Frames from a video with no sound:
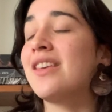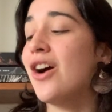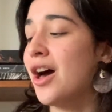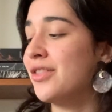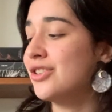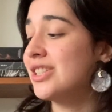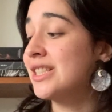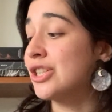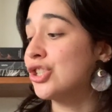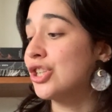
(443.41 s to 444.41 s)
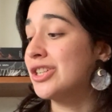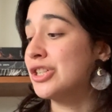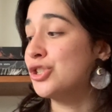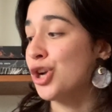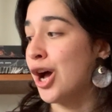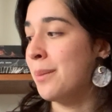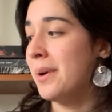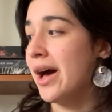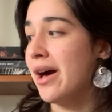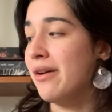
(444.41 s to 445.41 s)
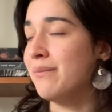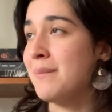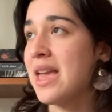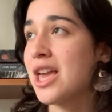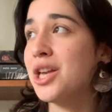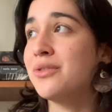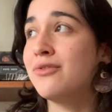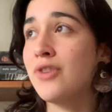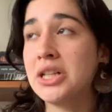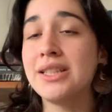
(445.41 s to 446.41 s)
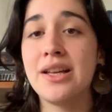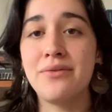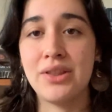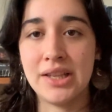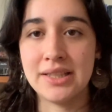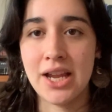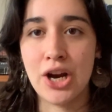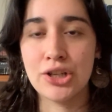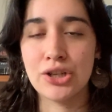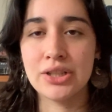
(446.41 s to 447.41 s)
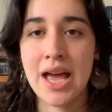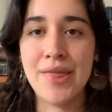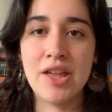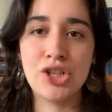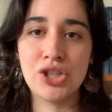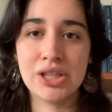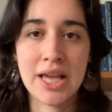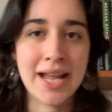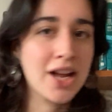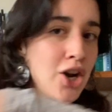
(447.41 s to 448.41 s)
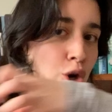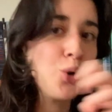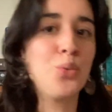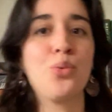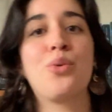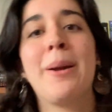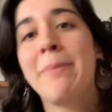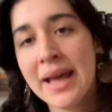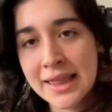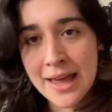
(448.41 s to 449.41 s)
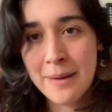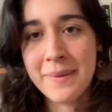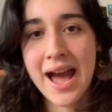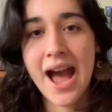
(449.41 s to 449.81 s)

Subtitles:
author does such a good job of making you fall in love with these characters and then just like ripping them